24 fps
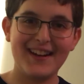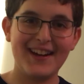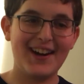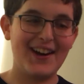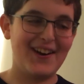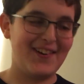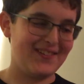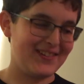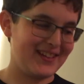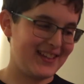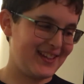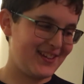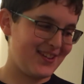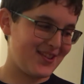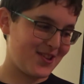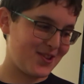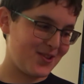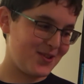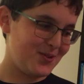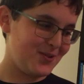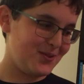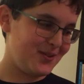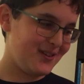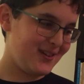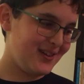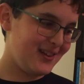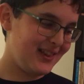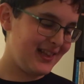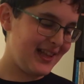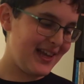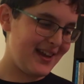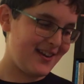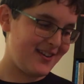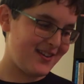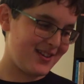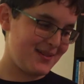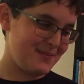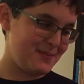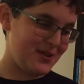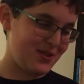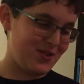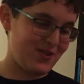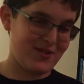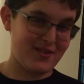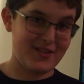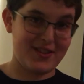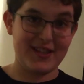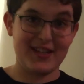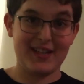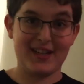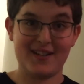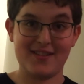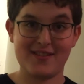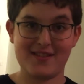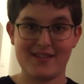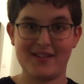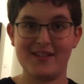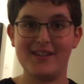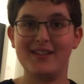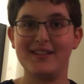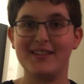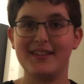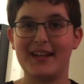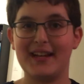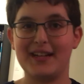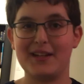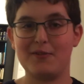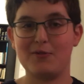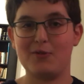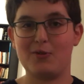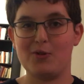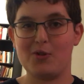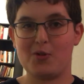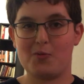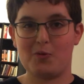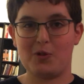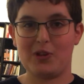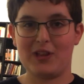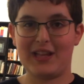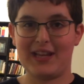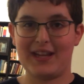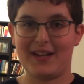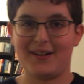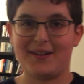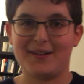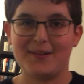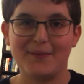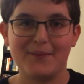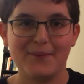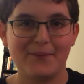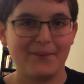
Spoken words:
Oh, and he also likes some other things 9-year-olds would like.